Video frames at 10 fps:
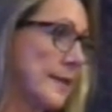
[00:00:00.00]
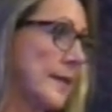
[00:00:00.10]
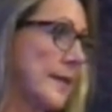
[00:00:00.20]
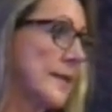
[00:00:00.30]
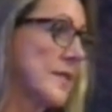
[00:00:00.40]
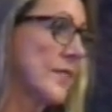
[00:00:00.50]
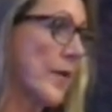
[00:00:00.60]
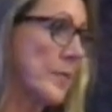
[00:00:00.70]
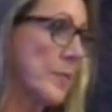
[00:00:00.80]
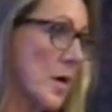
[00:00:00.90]
the
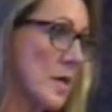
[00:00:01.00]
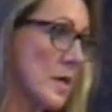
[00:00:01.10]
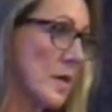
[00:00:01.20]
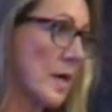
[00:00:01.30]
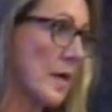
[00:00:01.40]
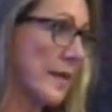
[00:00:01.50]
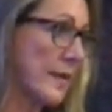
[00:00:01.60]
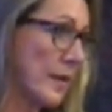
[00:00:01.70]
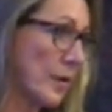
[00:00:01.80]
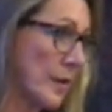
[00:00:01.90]
Svenmark
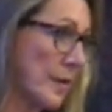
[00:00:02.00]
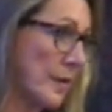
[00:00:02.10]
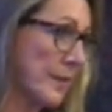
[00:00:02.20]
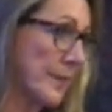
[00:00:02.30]
theory.